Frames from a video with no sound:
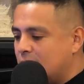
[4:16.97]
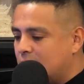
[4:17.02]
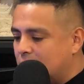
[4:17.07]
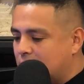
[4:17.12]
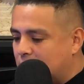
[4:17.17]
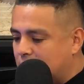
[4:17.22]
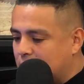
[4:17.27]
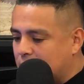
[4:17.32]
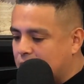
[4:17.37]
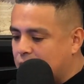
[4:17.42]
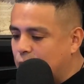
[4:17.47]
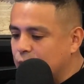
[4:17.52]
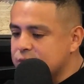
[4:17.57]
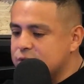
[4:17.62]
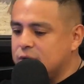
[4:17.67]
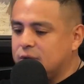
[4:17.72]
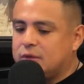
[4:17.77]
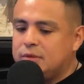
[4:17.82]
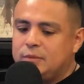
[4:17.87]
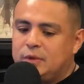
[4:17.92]
Uh,
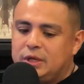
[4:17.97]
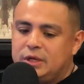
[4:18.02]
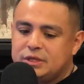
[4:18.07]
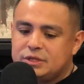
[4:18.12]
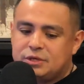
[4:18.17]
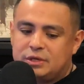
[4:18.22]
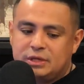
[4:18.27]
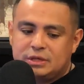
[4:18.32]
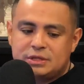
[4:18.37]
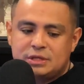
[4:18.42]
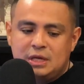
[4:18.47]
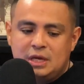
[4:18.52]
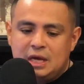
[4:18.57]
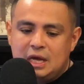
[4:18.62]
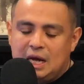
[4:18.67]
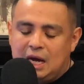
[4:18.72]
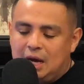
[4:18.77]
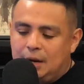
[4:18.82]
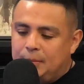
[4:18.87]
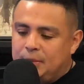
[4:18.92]
Coastal Community Church.
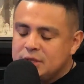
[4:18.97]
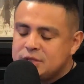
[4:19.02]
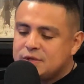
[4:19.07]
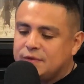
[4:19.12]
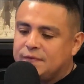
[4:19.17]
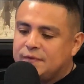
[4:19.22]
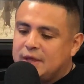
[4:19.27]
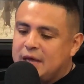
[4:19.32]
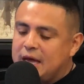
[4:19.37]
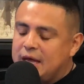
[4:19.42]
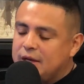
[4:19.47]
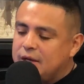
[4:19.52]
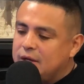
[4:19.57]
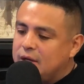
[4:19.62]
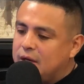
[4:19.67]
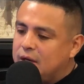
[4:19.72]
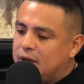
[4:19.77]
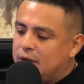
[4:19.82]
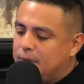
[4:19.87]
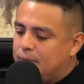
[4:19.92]
How much of that
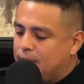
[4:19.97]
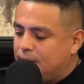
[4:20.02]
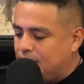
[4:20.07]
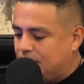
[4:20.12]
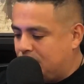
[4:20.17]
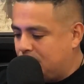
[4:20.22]
um,